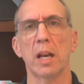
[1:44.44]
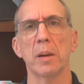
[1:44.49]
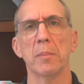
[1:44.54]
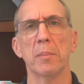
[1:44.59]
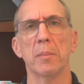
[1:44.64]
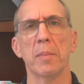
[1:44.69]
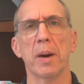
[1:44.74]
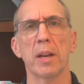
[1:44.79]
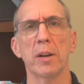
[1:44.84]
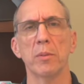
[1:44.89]

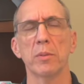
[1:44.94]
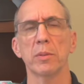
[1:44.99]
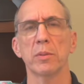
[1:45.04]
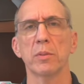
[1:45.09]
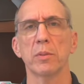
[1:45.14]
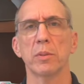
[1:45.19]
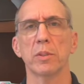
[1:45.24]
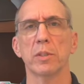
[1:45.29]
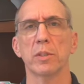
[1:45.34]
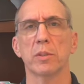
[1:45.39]
Moderate
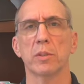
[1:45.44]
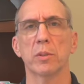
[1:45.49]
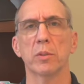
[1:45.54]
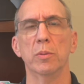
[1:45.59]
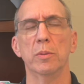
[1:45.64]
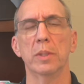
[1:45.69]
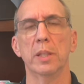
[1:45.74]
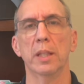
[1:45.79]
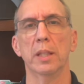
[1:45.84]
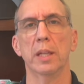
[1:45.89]
resorts do
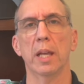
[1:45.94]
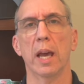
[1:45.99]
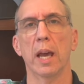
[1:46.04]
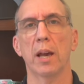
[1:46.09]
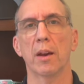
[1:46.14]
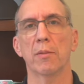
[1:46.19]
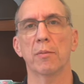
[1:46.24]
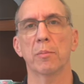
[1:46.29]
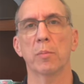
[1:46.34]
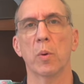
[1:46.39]
tend to
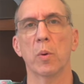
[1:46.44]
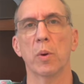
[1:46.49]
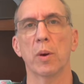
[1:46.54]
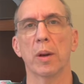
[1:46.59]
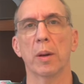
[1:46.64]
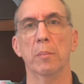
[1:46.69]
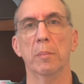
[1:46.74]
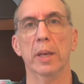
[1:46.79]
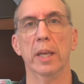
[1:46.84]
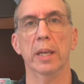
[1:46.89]
have more
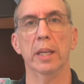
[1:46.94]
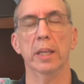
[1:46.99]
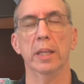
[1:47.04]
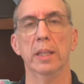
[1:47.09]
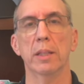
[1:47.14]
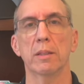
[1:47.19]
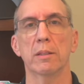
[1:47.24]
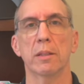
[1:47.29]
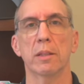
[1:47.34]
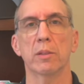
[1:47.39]

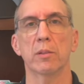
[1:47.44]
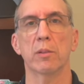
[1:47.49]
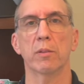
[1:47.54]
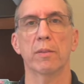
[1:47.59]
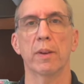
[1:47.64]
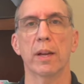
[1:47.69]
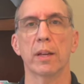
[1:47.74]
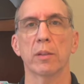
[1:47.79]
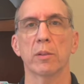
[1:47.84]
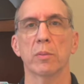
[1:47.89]
amenities than your
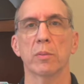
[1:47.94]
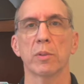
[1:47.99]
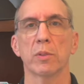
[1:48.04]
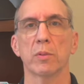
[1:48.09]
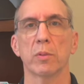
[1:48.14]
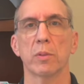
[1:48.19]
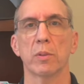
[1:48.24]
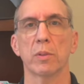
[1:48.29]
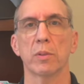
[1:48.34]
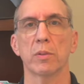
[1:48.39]
value
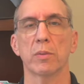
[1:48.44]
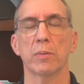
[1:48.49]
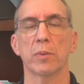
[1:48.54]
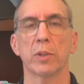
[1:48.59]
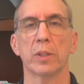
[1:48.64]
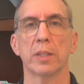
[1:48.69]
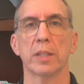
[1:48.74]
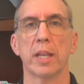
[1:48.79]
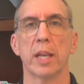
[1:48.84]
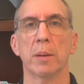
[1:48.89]
resorts. For
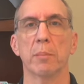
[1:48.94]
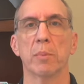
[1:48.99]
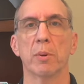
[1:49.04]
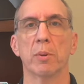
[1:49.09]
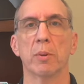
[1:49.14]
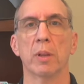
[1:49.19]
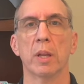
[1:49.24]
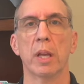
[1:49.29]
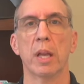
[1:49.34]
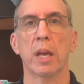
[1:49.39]

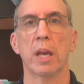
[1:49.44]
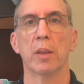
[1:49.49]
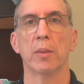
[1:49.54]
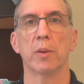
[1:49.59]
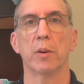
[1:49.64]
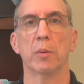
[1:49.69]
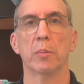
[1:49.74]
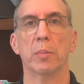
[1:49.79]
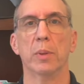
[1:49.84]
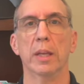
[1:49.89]
example,
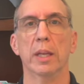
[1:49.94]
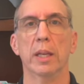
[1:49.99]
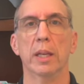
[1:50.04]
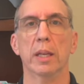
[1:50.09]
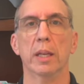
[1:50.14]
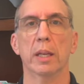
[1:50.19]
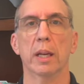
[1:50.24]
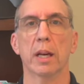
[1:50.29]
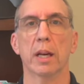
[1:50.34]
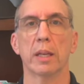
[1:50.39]
there will
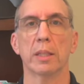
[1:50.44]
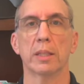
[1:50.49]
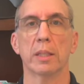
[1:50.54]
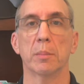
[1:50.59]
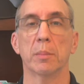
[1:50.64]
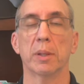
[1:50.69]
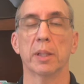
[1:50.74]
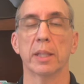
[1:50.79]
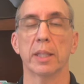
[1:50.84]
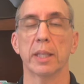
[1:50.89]
be
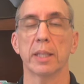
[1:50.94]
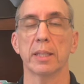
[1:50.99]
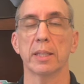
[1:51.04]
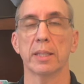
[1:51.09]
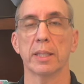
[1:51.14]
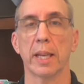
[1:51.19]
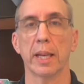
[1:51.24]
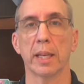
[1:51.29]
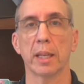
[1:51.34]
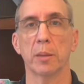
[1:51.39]
typically a
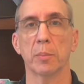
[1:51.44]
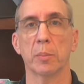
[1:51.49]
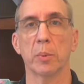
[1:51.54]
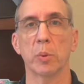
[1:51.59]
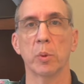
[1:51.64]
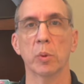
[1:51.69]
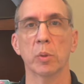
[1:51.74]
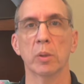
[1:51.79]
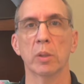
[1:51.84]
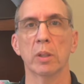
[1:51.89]
second
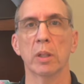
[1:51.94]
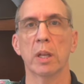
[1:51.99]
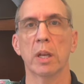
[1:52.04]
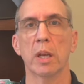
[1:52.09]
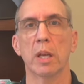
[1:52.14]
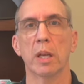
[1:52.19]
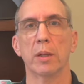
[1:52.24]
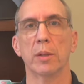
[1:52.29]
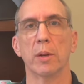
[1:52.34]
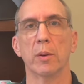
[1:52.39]
pool
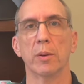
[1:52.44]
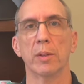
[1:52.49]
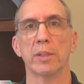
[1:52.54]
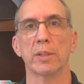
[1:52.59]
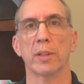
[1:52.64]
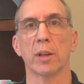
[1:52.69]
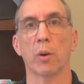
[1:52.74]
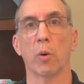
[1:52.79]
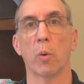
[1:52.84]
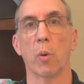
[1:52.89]
known as
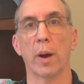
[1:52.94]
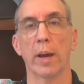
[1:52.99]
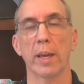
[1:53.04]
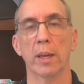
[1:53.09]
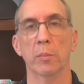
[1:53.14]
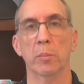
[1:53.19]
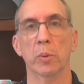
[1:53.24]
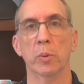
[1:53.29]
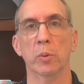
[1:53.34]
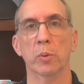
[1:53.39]
the
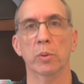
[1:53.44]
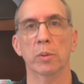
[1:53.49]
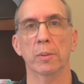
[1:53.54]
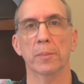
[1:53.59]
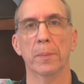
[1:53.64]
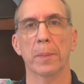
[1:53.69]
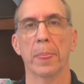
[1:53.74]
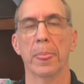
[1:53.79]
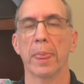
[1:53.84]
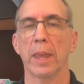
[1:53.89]
quiet
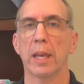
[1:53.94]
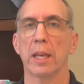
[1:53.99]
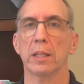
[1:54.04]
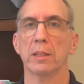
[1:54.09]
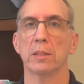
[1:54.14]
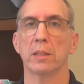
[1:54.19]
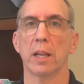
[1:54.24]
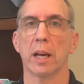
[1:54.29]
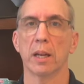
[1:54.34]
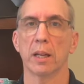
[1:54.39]
pool.
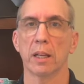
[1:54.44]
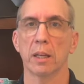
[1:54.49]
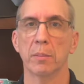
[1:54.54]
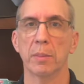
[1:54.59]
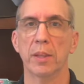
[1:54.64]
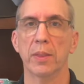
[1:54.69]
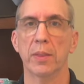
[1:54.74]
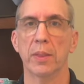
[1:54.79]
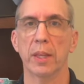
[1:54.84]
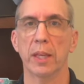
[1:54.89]
It's not going to
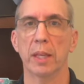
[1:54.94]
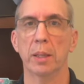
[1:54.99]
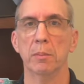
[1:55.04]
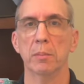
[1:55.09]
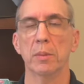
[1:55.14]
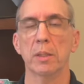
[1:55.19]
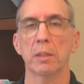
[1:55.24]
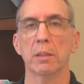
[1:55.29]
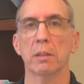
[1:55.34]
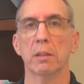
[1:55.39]
be
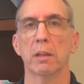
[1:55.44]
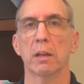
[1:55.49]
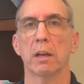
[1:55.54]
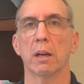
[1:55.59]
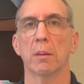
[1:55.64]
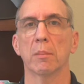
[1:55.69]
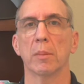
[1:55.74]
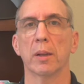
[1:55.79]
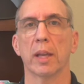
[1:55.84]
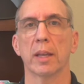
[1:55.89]
themed
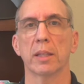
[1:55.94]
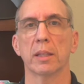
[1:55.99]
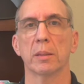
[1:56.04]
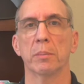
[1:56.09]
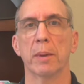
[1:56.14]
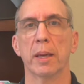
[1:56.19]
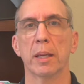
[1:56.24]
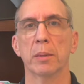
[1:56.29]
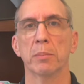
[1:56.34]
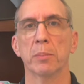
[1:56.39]
like the
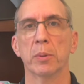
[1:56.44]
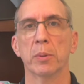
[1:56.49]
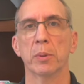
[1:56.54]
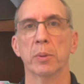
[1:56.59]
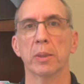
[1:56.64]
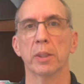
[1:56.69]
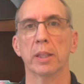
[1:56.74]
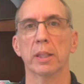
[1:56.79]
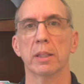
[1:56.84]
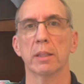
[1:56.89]
main
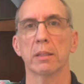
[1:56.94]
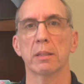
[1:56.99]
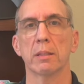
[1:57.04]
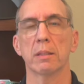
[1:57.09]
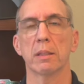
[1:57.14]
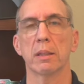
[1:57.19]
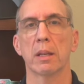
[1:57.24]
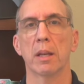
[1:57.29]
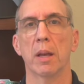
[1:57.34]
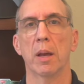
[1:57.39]
pool
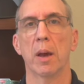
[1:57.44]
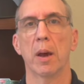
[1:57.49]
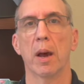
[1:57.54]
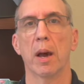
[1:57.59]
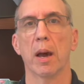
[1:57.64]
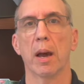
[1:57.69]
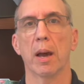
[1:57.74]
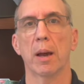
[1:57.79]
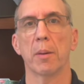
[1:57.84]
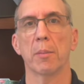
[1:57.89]
is,
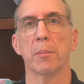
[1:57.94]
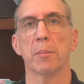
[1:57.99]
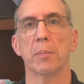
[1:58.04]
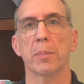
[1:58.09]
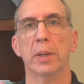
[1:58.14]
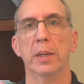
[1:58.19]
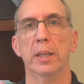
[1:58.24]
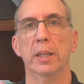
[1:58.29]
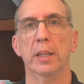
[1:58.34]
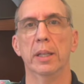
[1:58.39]

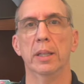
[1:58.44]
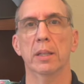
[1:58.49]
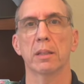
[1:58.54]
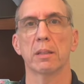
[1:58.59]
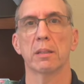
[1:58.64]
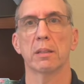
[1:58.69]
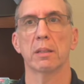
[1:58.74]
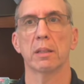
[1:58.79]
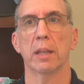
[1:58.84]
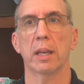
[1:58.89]
but it
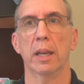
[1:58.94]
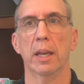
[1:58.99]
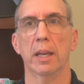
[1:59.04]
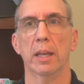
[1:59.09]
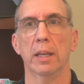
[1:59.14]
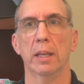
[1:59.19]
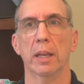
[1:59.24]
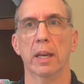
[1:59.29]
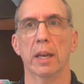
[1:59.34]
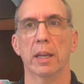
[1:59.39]
is
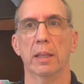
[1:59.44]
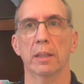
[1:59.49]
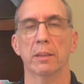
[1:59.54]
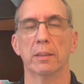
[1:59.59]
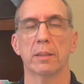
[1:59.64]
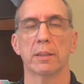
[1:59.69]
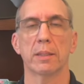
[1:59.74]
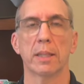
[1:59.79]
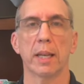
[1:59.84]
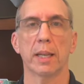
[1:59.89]
a
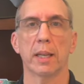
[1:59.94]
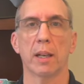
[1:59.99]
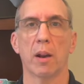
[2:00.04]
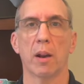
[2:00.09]
second